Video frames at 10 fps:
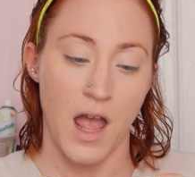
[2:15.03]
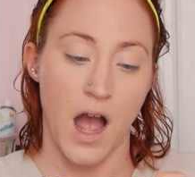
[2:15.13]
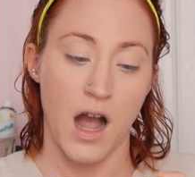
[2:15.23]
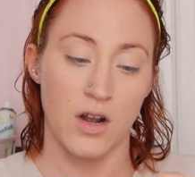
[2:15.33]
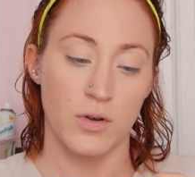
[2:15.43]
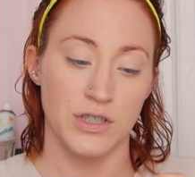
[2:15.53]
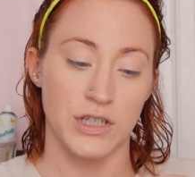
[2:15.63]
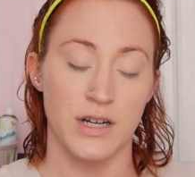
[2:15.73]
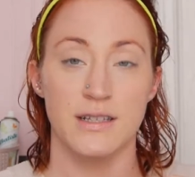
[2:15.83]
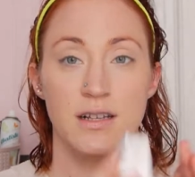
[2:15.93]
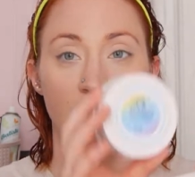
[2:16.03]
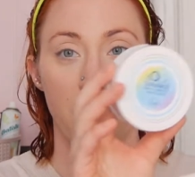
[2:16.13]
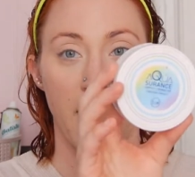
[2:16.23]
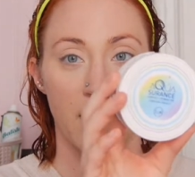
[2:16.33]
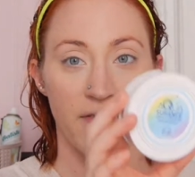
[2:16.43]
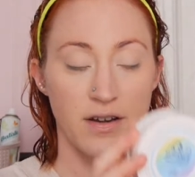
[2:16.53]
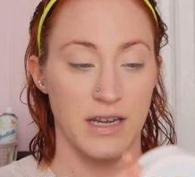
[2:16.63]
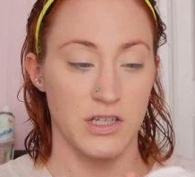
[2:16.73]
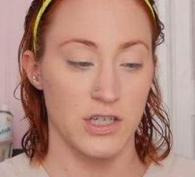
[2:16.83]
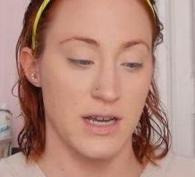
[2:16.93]
Aqua Assurance Compact
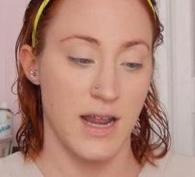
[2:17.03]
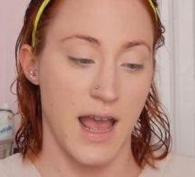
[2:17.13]
Foundation,